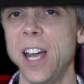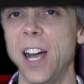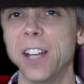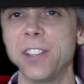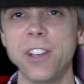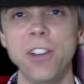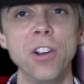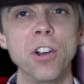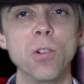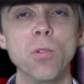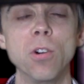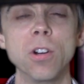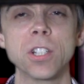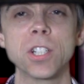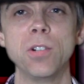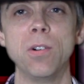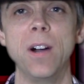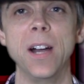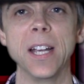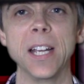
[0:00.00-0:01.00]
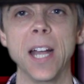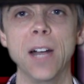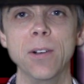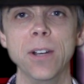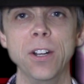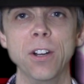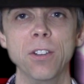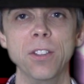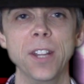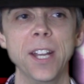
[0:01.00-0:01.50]
I don't know what's quite
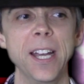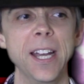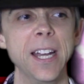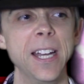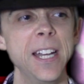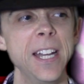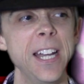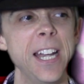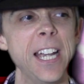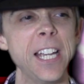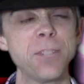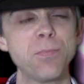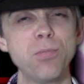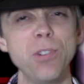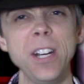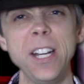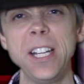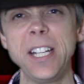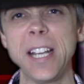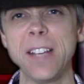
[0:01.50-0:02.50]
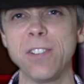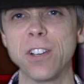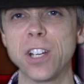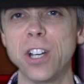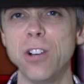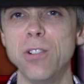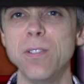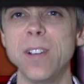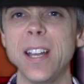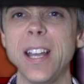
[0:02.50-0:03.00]
going on there. It's pretty
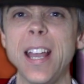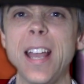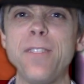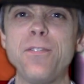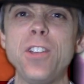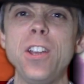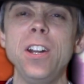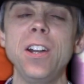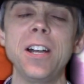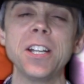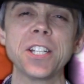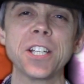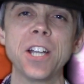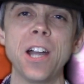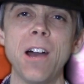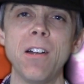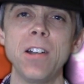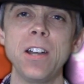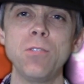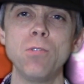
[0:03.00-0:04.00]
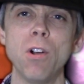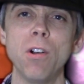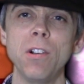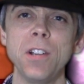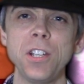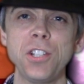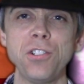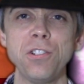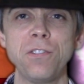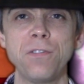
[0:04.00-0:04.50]
difficult. If you liked Akari
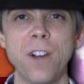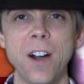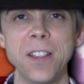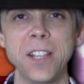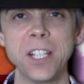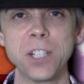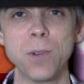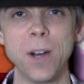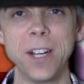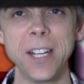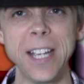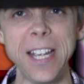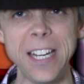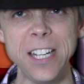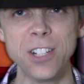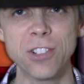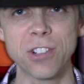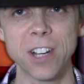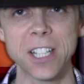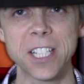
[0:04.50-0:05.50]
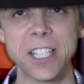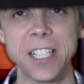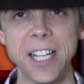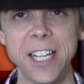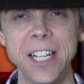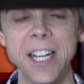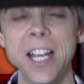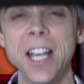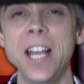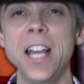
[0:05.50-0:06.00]
Warriors, you'd find this one
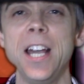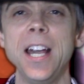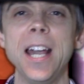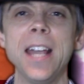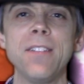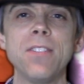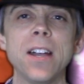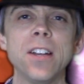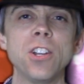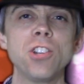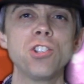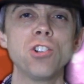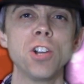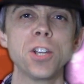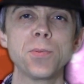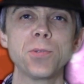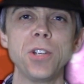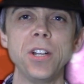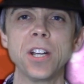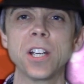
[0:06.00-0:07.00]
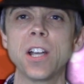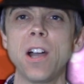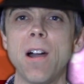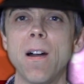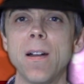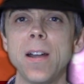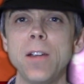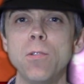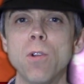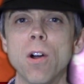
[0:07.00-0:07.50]
interesting. If you had a choice between
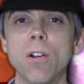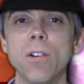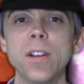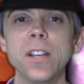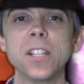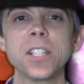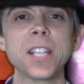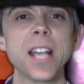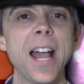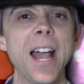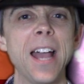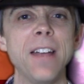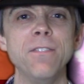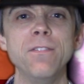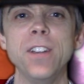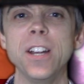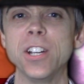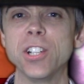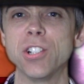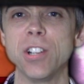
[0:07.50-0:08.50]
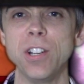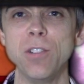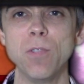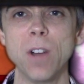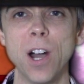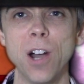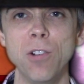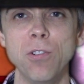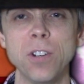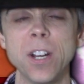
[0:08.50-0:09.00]
Akari Warriors and Victory
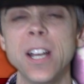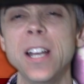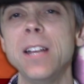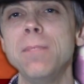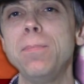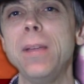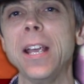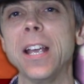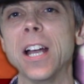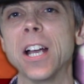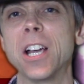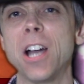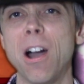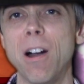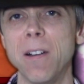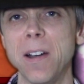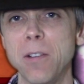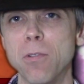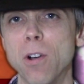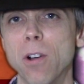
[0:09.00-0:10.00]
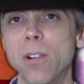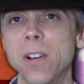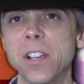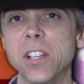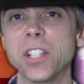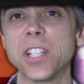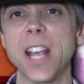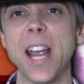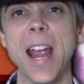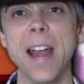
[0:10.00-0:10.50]
Road, pick Akari
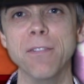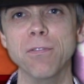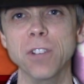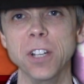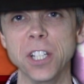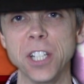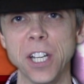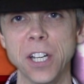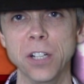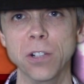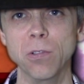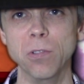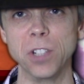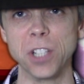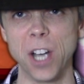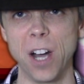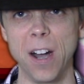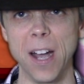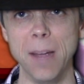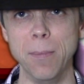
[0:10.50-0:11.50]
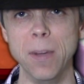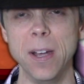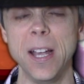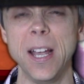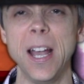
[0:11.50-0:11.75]
Warriors every single time.